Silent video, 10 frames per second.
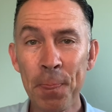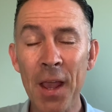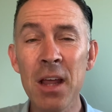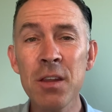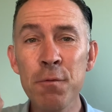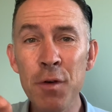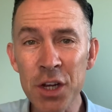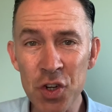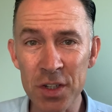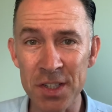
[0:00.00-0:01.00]
And the
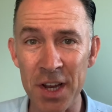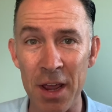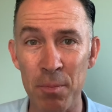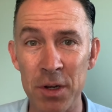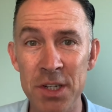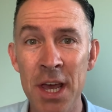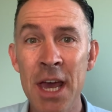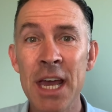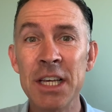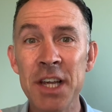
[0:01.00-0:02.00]
vision statement
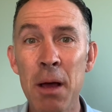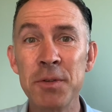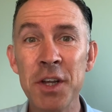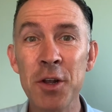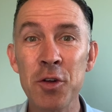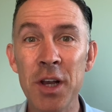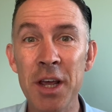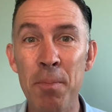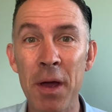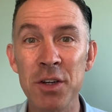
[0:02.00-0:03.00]
is absolutely
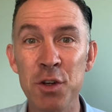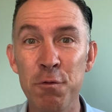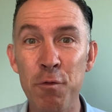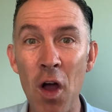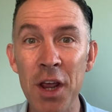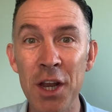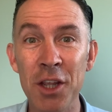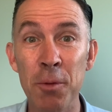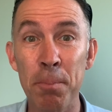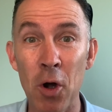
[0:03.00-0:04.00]
about
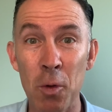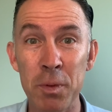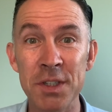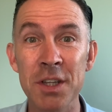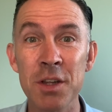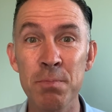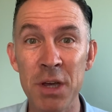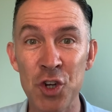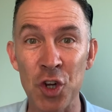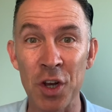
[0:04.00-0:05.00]
defining the purpose and the
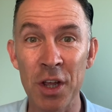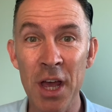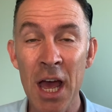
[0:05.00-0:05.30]
mission.